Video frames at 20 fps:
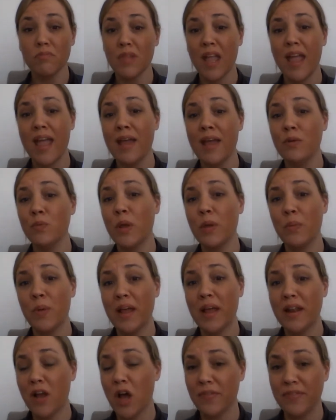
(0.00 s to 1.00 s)
And we
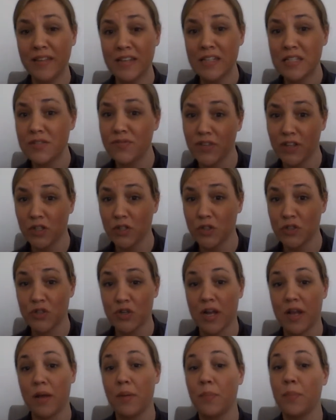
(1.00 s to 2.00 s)
went on this field
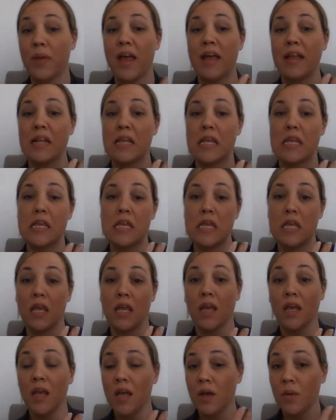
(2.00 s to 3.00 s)
trip and
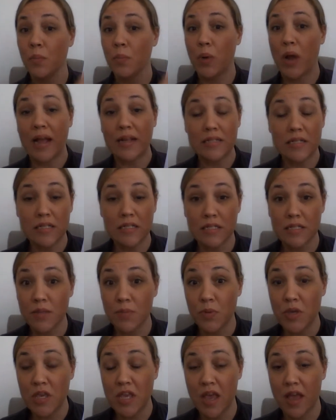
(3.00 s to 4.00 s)
he practiced
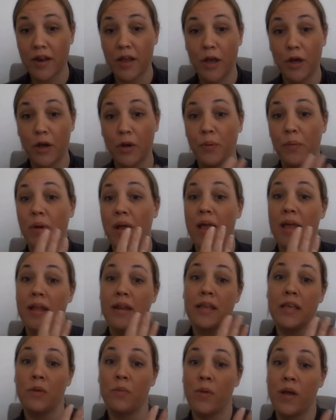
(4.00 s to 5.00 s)
the piano and
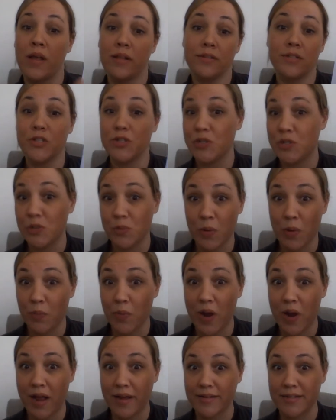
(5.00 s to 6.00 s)
he went to swim
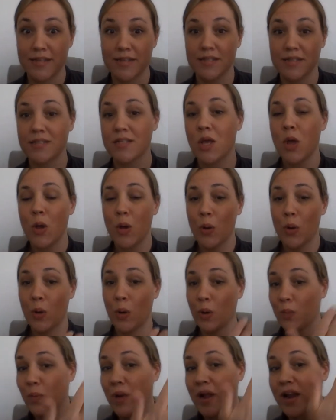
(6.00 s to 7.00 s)
practice
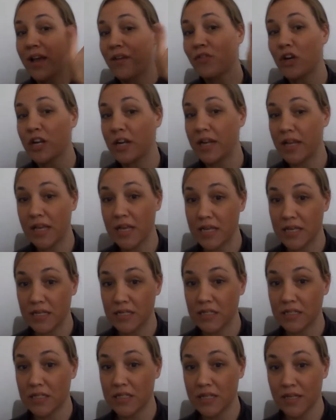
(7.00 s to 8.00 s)
or whatever it
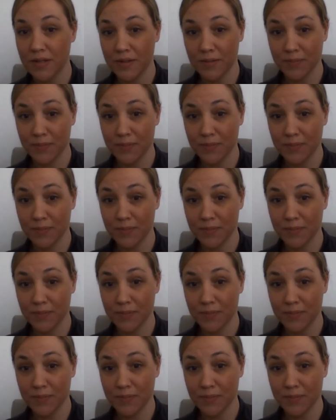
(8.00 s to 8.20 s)
is.